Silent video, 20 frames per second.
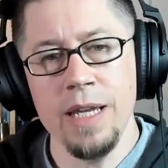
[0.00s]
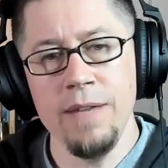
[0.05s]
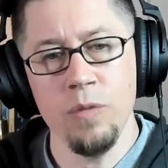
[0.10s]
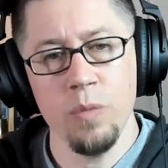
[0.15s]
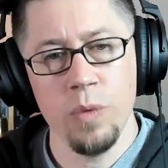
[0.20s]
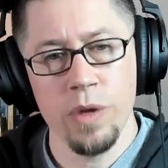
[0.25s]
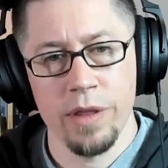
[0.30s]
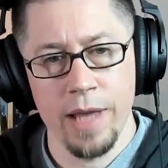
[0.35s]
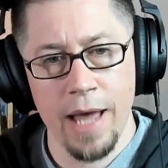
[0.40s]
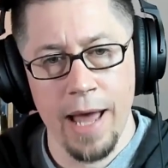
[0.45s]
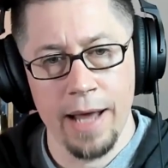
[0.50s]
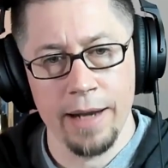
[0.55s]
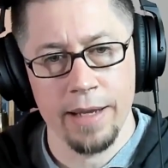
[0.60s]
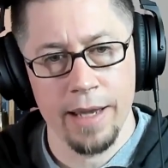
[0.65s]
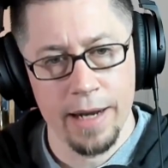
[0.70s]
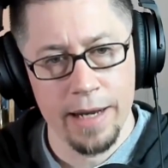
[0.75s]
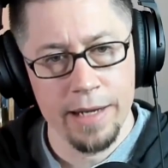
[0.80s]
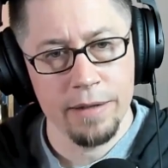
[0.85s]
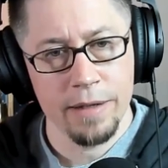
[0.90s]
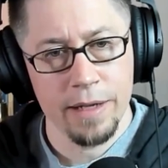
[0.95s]
even with that, can
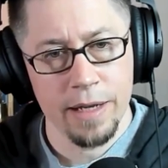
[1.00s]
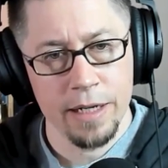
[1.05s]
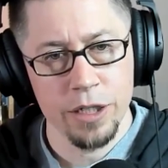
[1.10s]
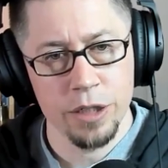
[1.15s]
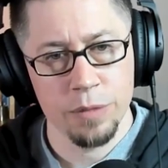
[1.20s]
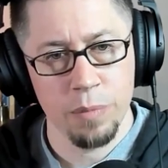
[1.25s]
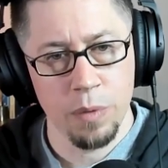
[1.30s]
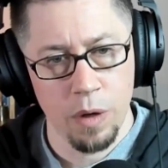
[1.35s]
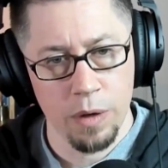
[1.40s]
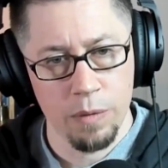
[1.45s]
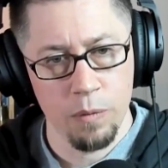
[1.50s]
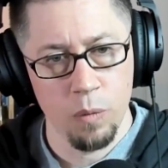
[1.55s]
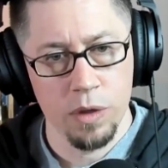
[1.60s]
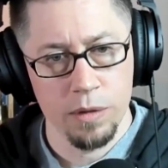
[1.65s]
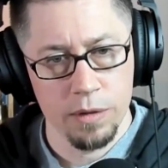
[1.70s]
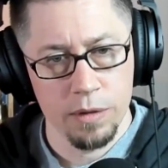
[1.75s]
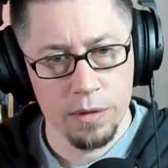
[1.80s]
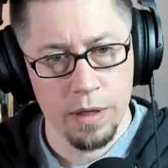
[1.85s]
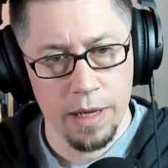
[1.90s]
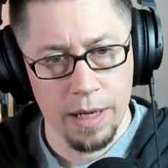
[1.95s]
I just
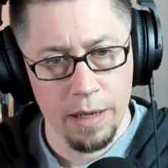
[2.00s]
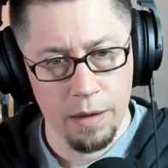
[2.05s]
one?